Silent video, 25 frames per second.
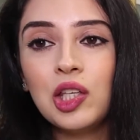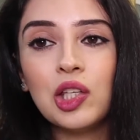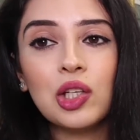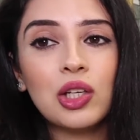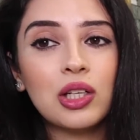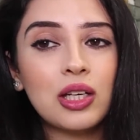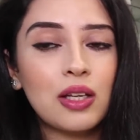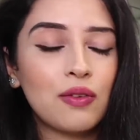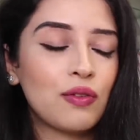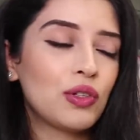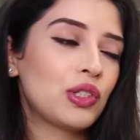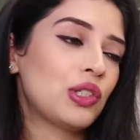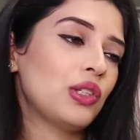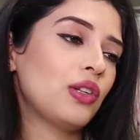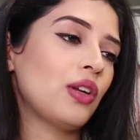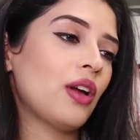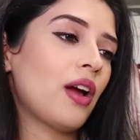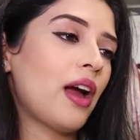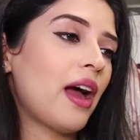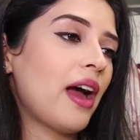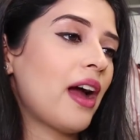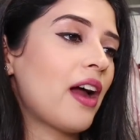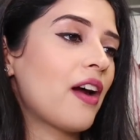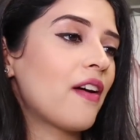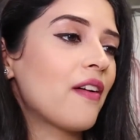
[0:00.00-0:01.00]
You could even do
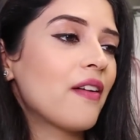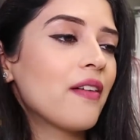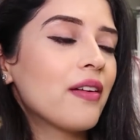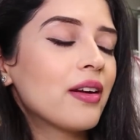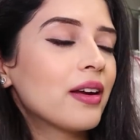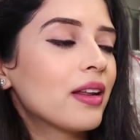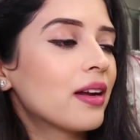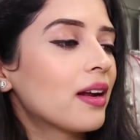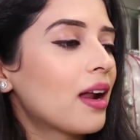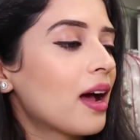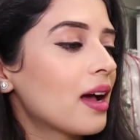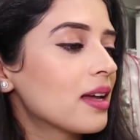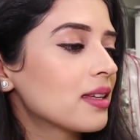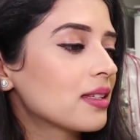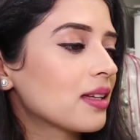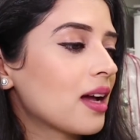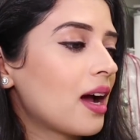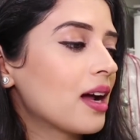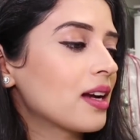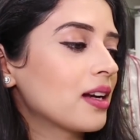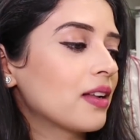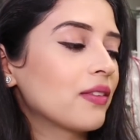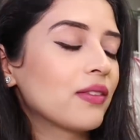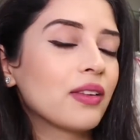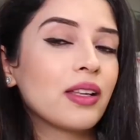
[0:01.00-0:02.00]
your hair in a nice
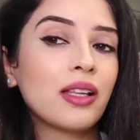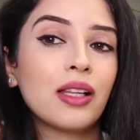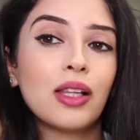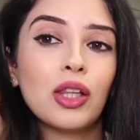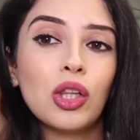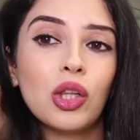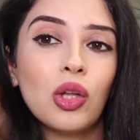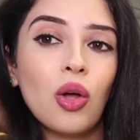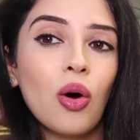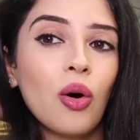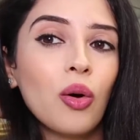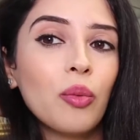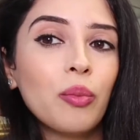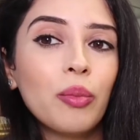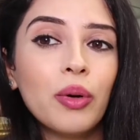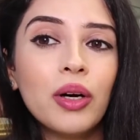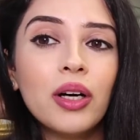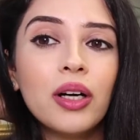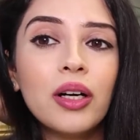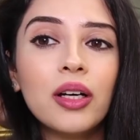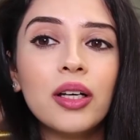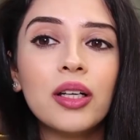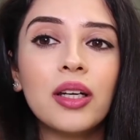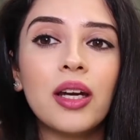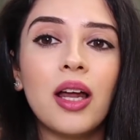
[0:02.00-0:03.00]
kind of little low
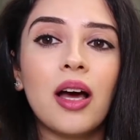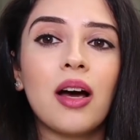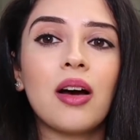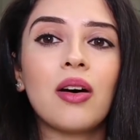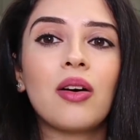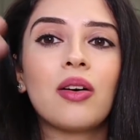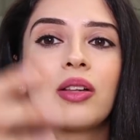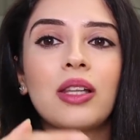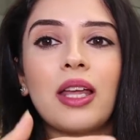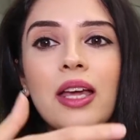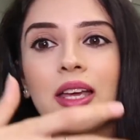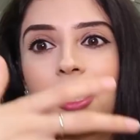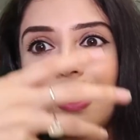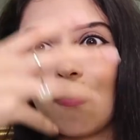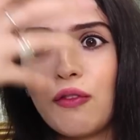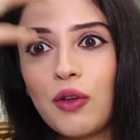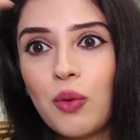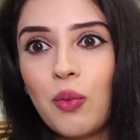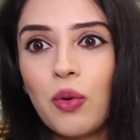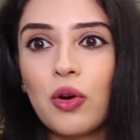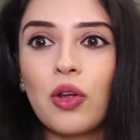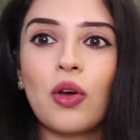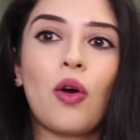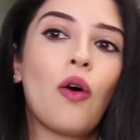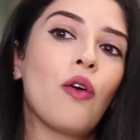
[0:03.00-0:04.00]
bun or like if
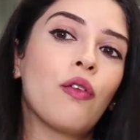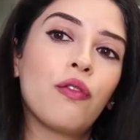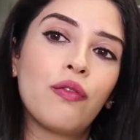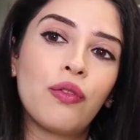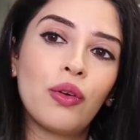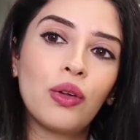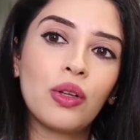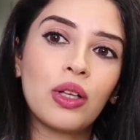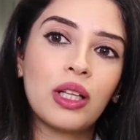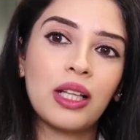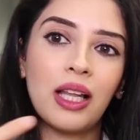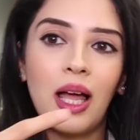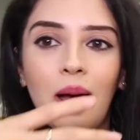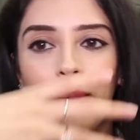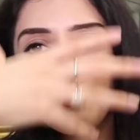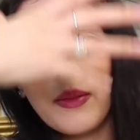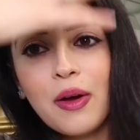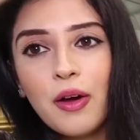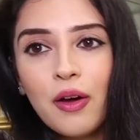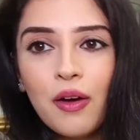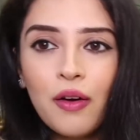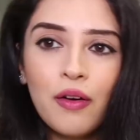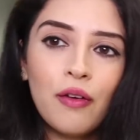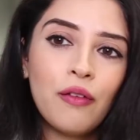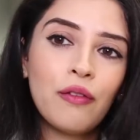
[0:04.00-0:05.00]
you want to go full
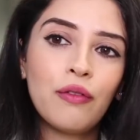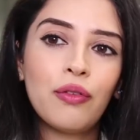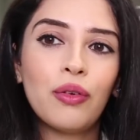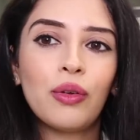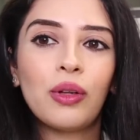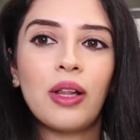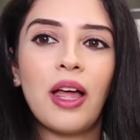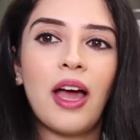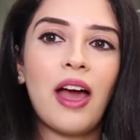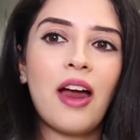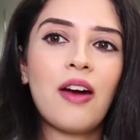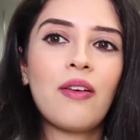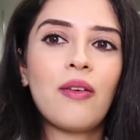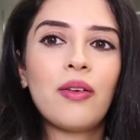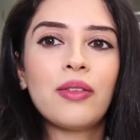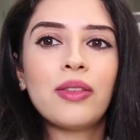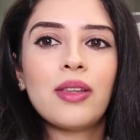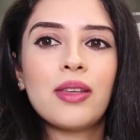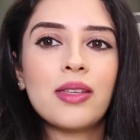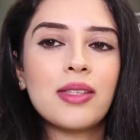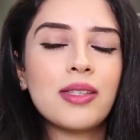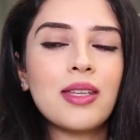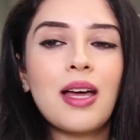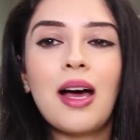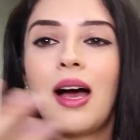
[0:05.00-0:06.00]
glam, full hair on
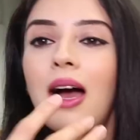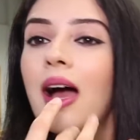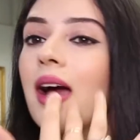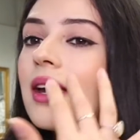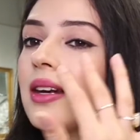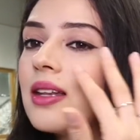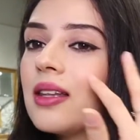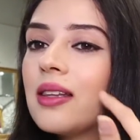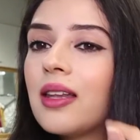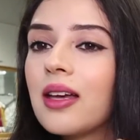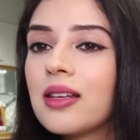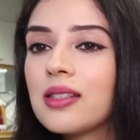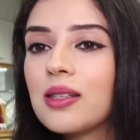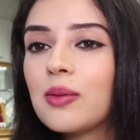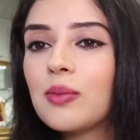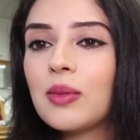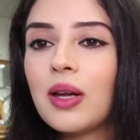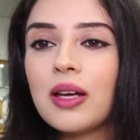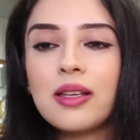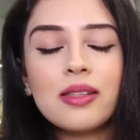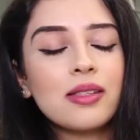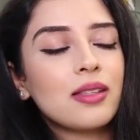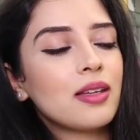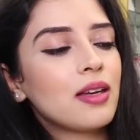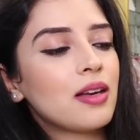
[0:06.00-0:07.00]
the side and like some
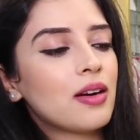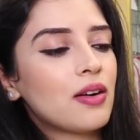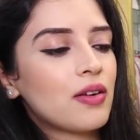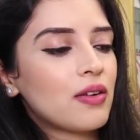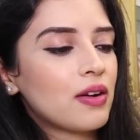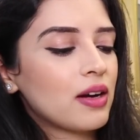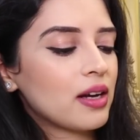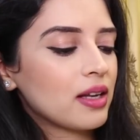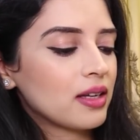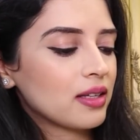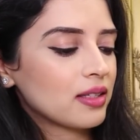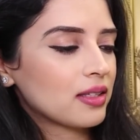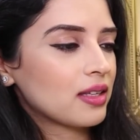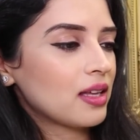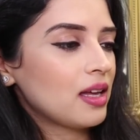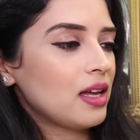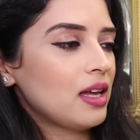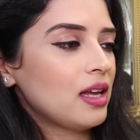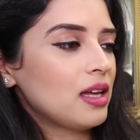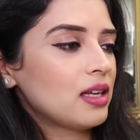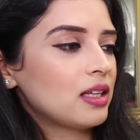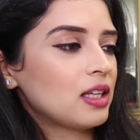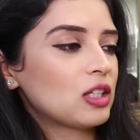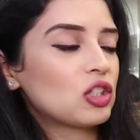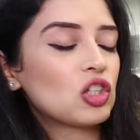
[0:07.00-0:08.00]
nice earrings.
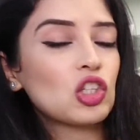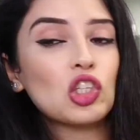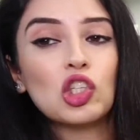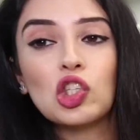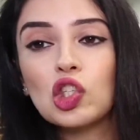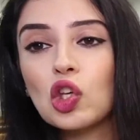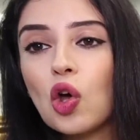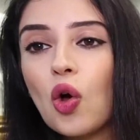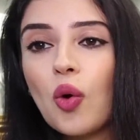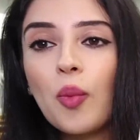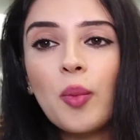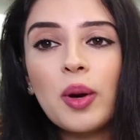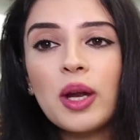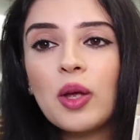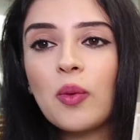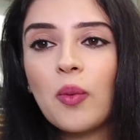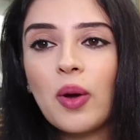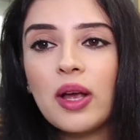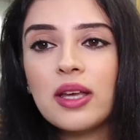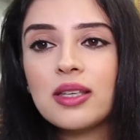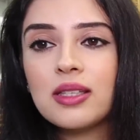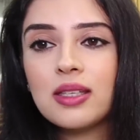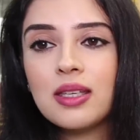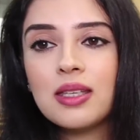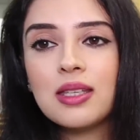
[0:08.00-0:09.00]
There's just so many
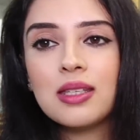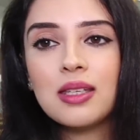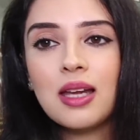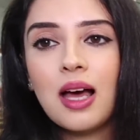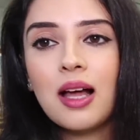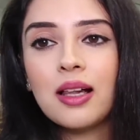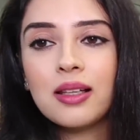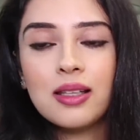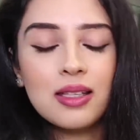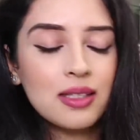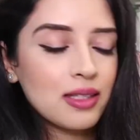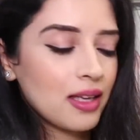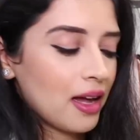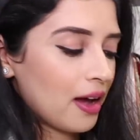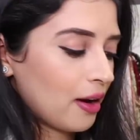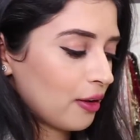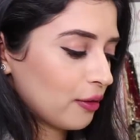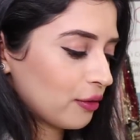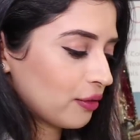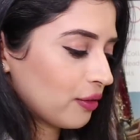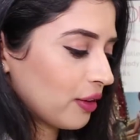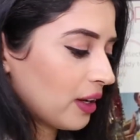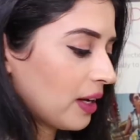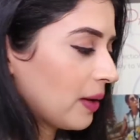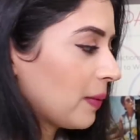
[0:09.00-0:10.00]
ways to style this
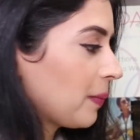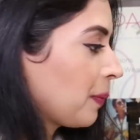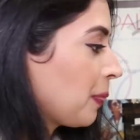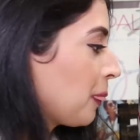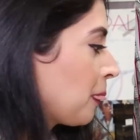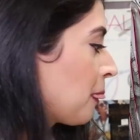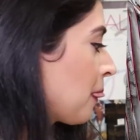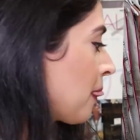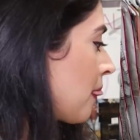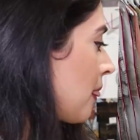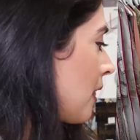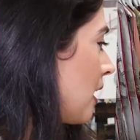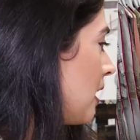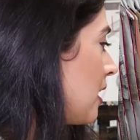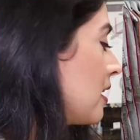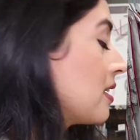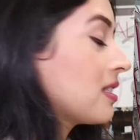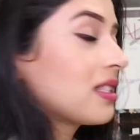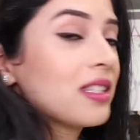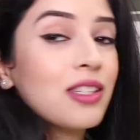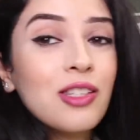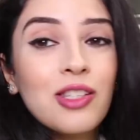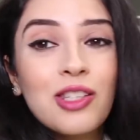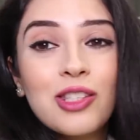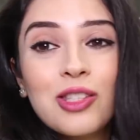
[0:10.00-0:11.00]
outfit.
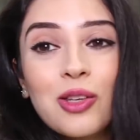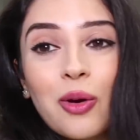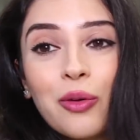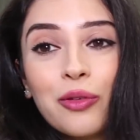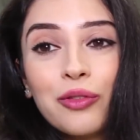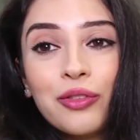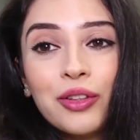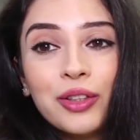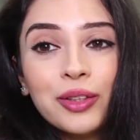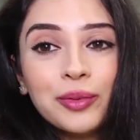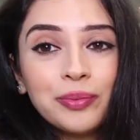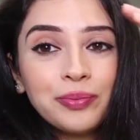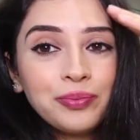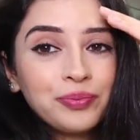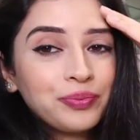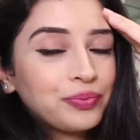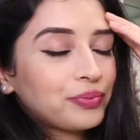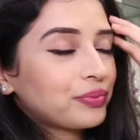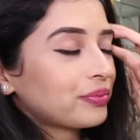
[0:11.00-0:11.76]
It's just so fun.